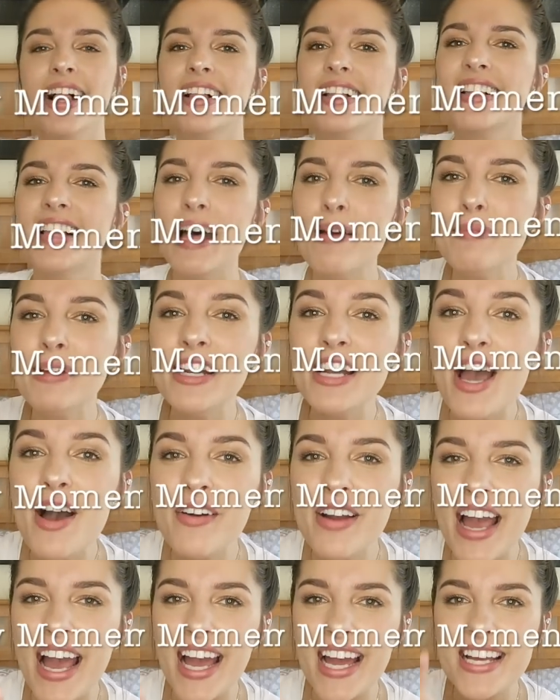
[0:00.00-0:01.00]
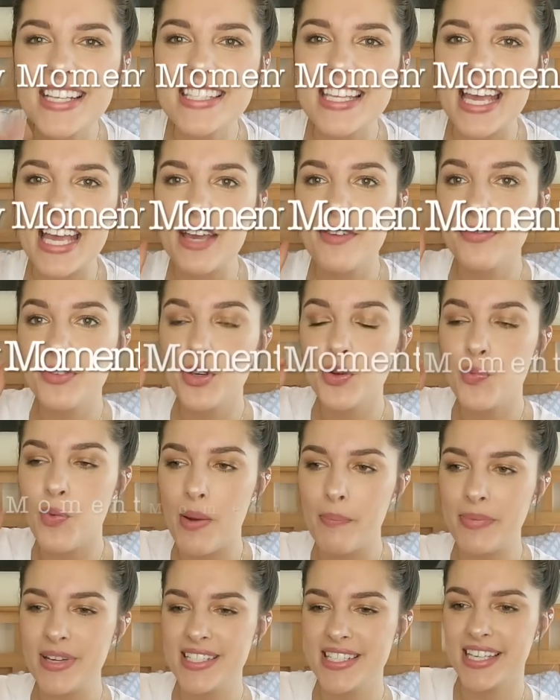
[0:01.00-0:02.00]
Let me know guys if you want me